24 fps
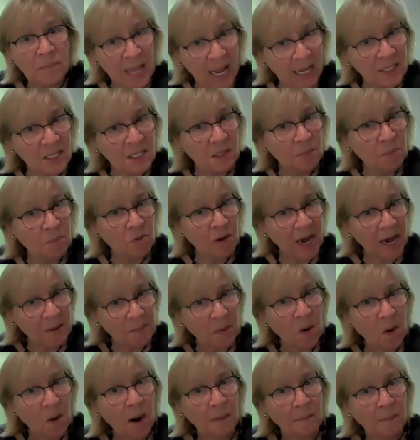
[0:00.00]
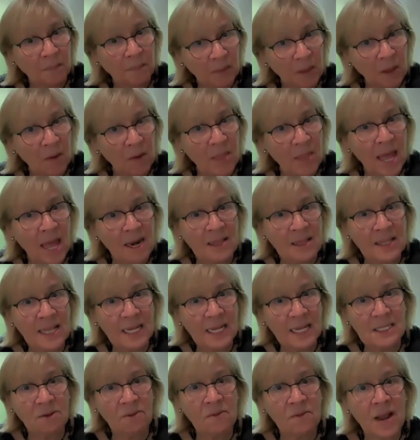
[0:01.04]
That's the brain part
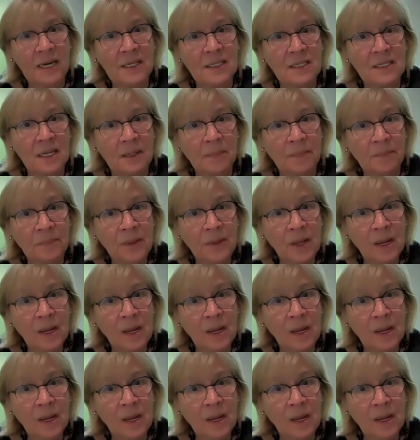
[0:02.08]
that's affected.